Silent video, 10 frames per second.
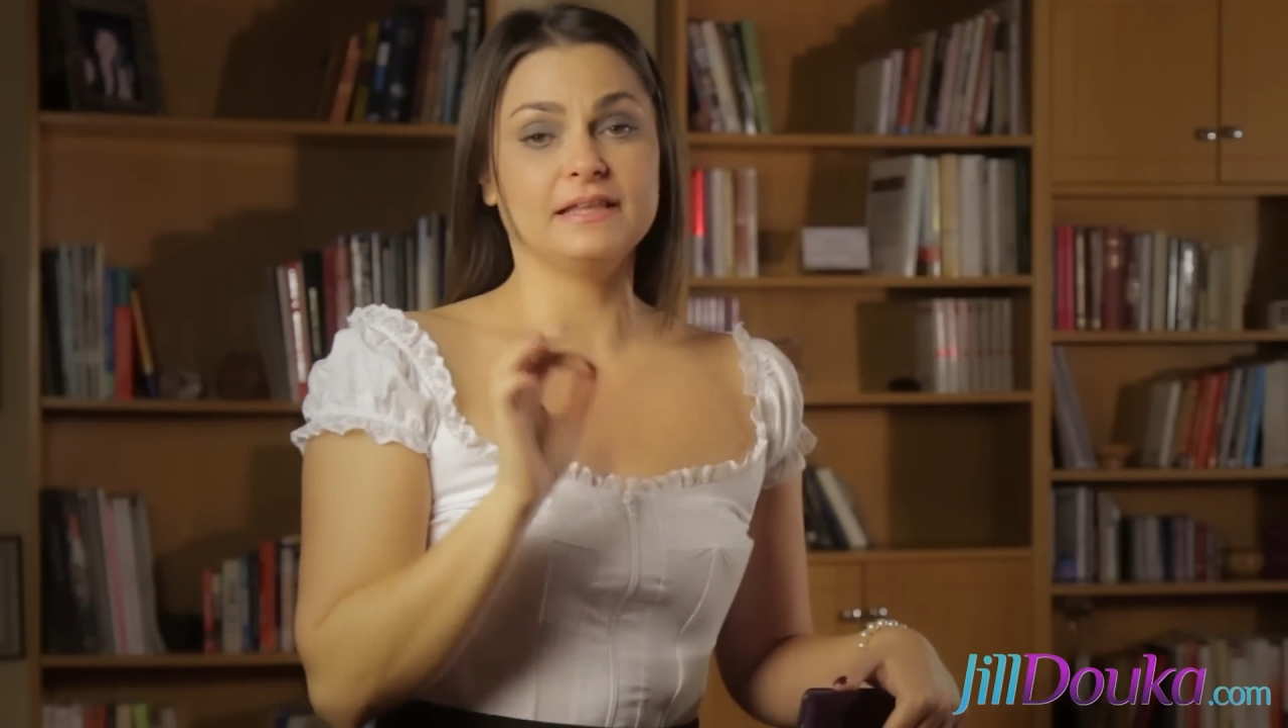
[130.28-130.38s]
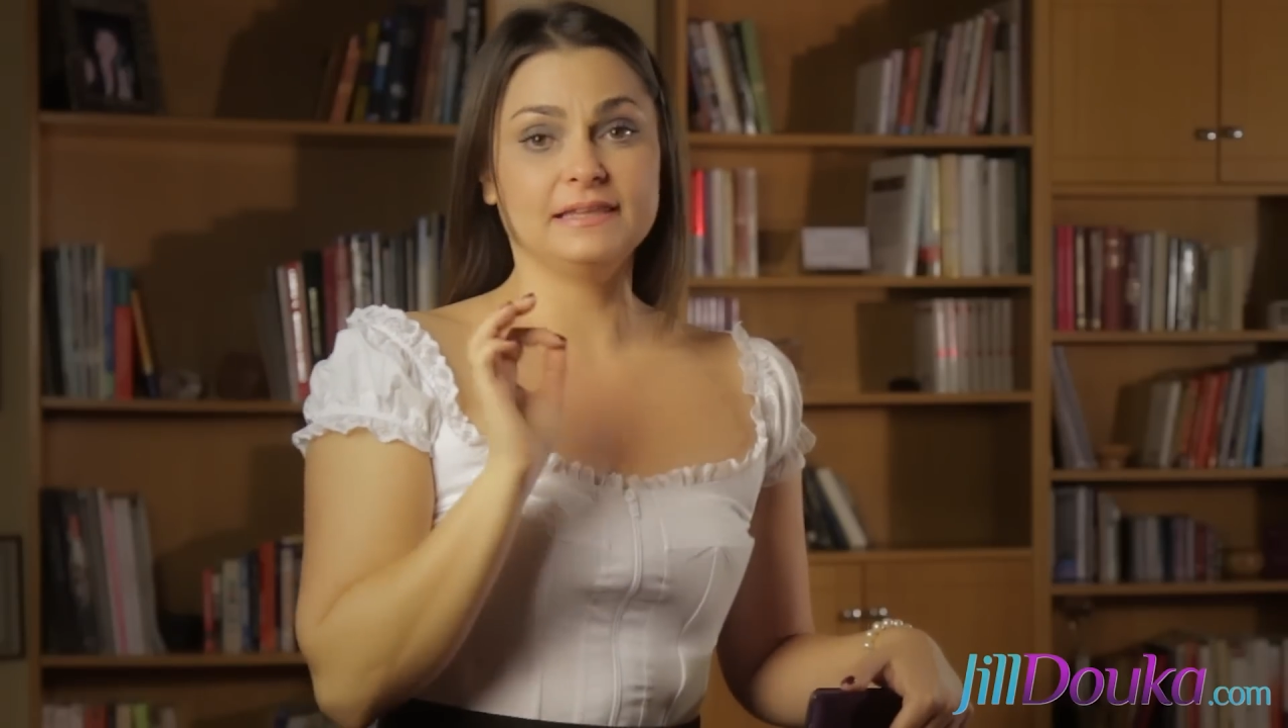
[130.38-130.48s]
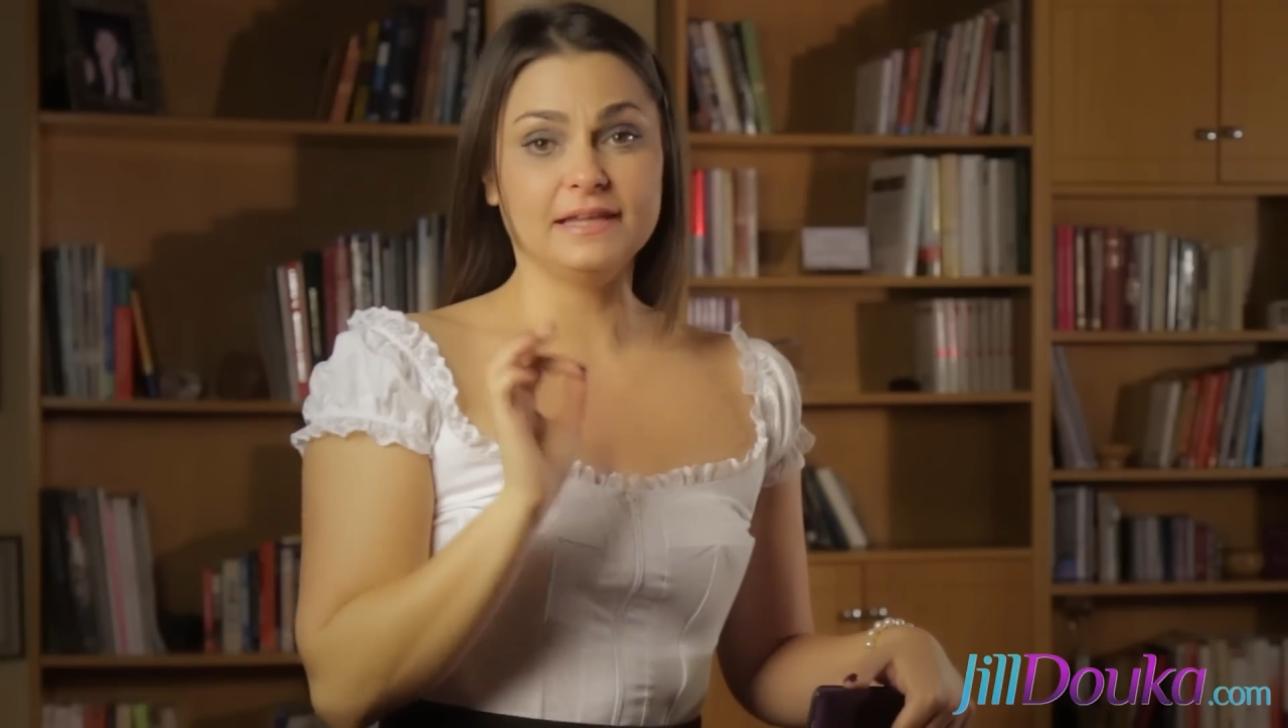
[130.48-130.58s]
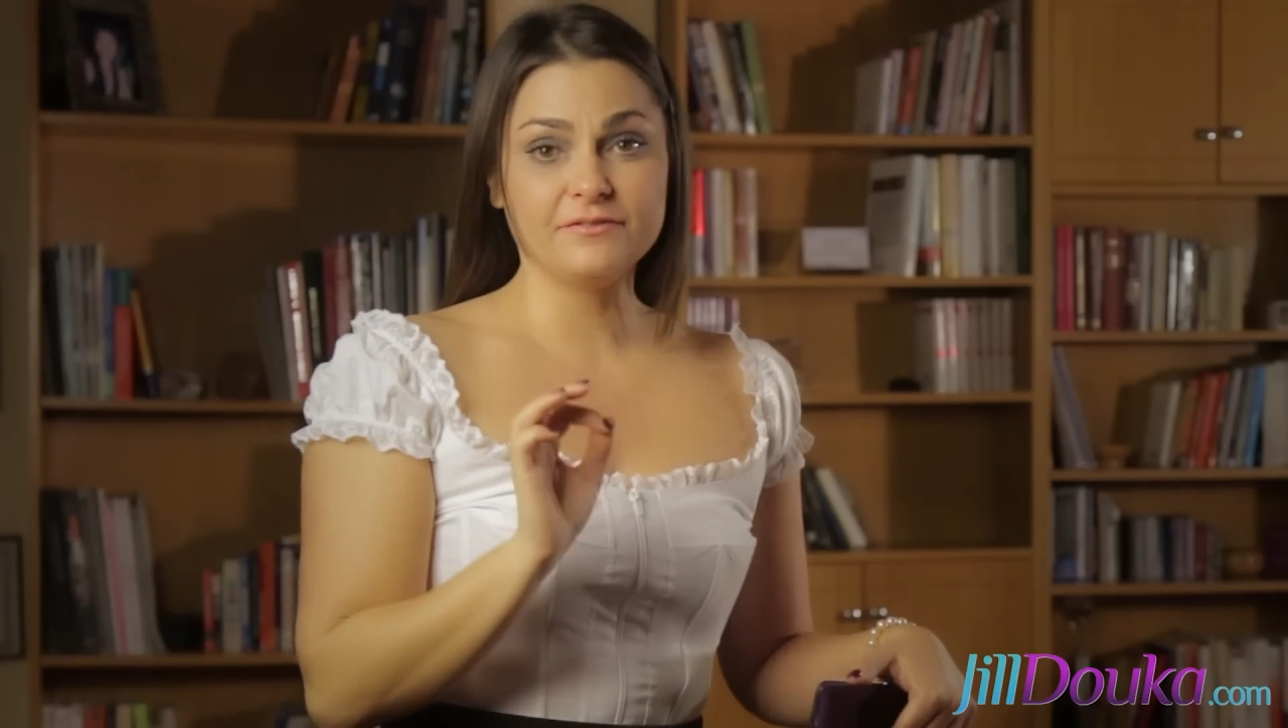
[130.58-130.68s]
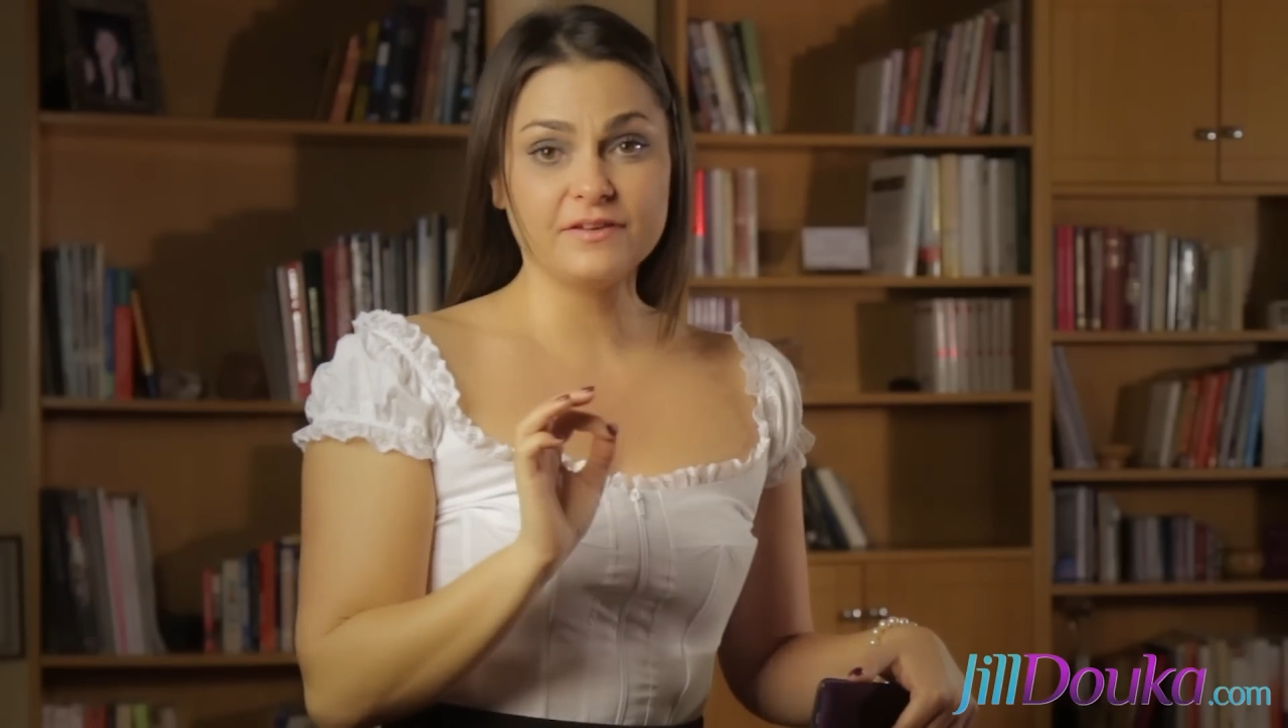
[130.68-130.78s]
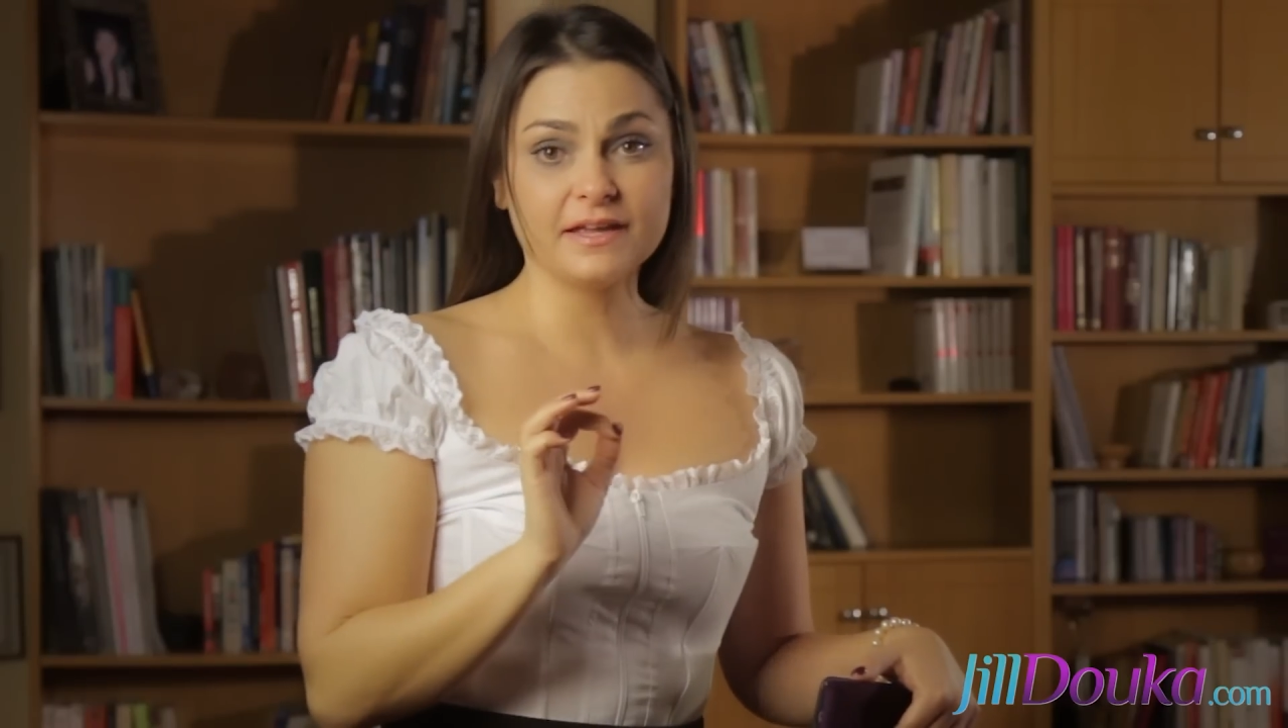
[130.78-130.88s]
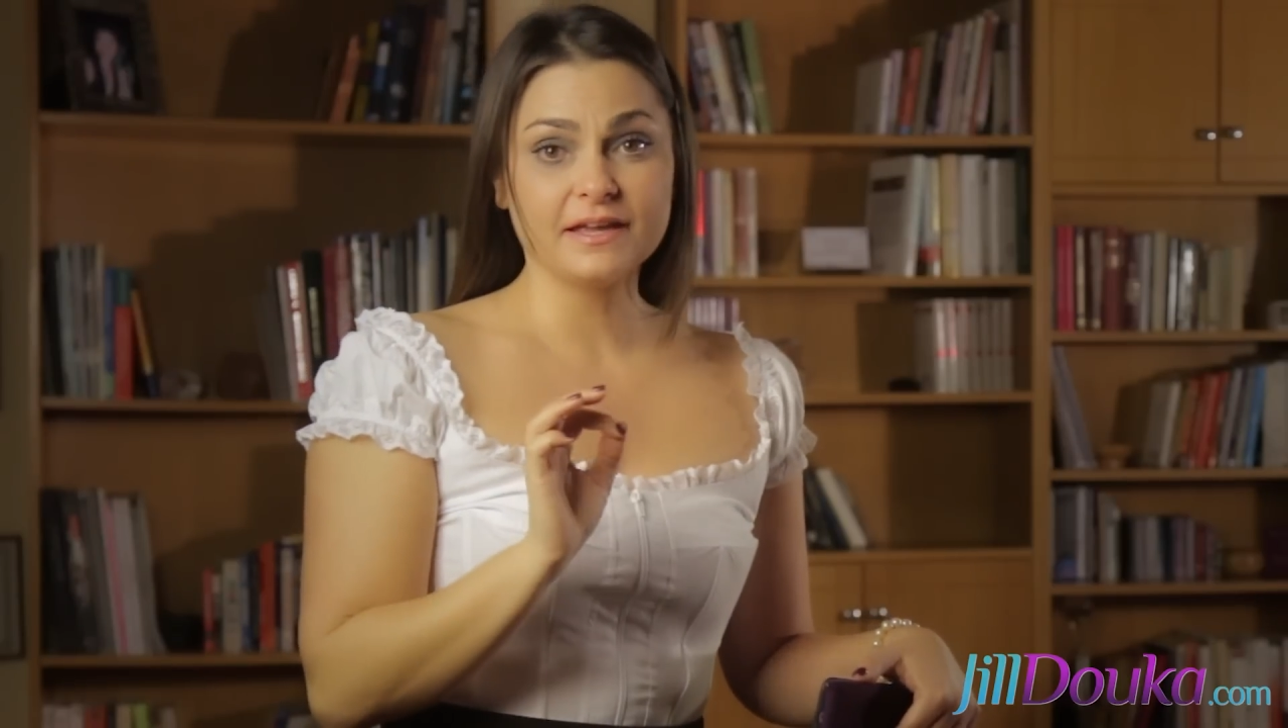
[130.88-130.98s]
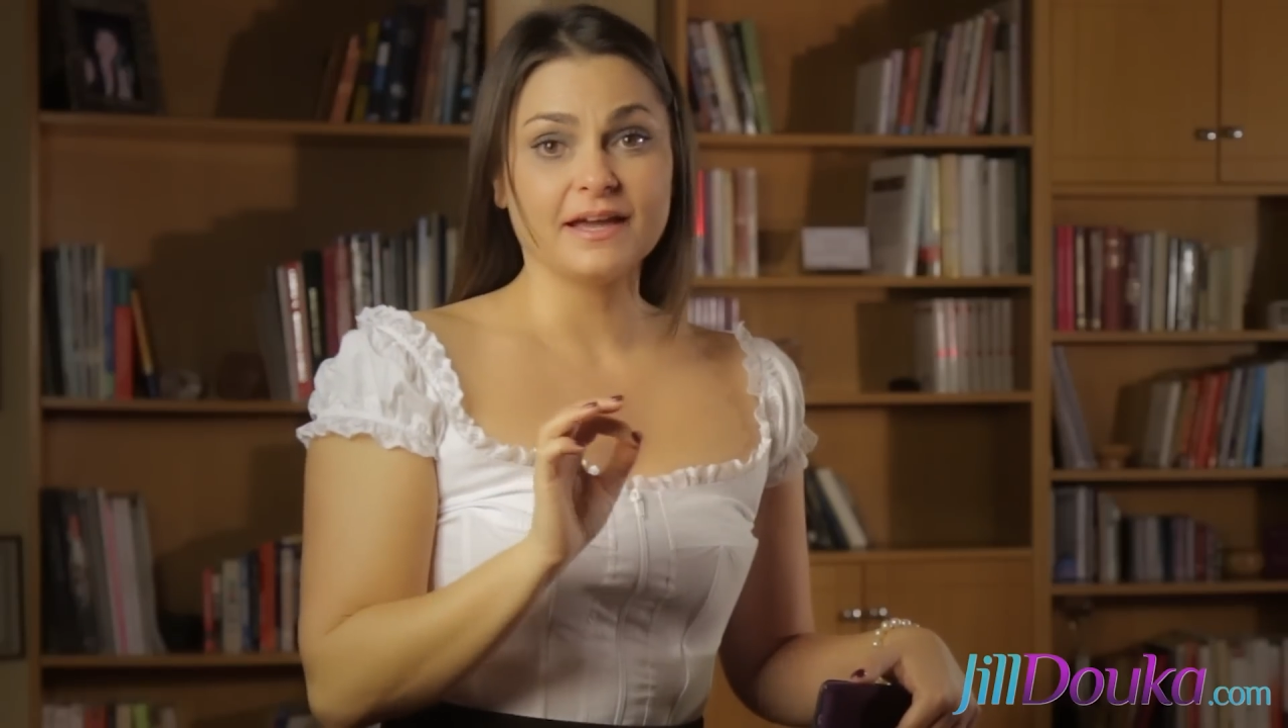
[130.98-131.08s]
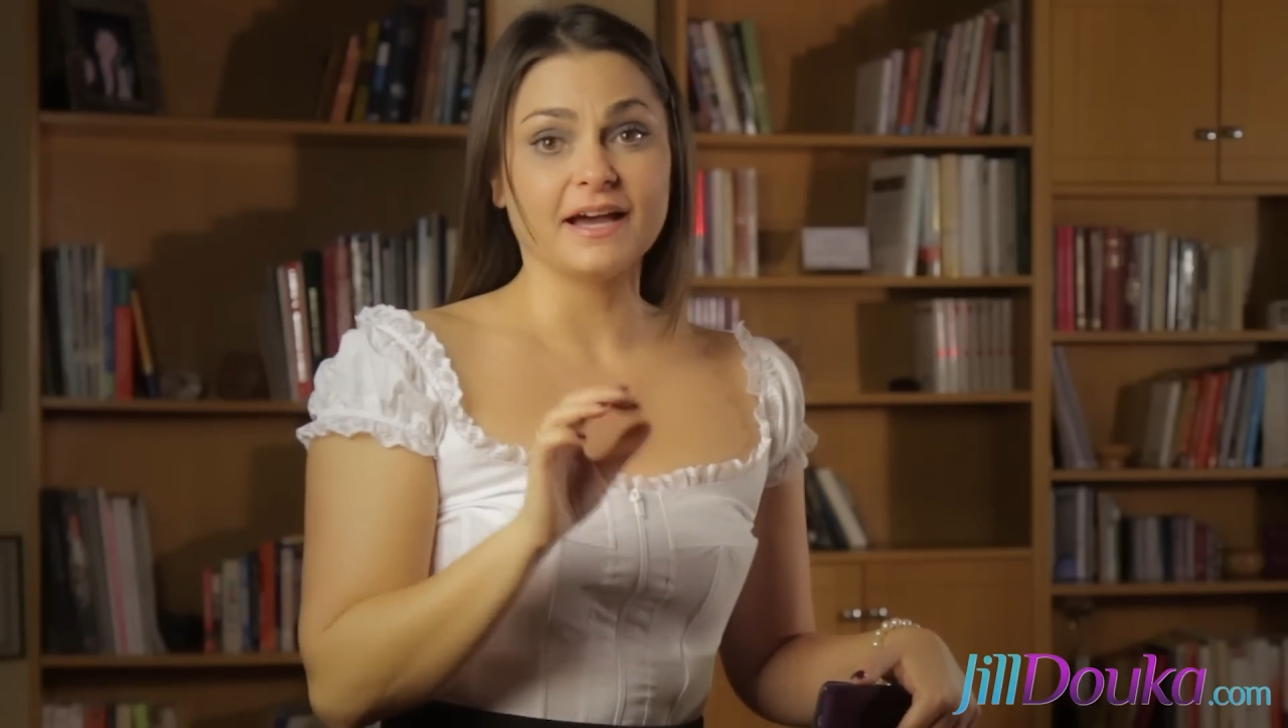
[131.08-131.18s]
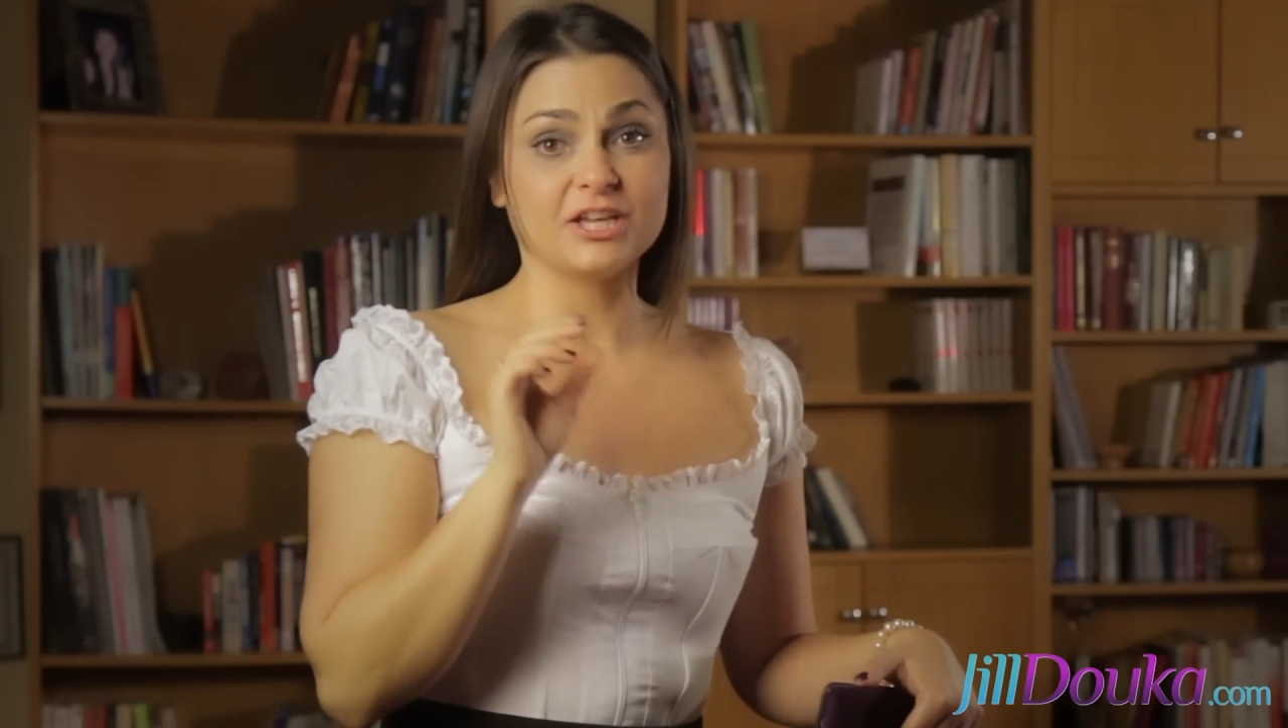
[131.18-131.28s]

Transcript: that living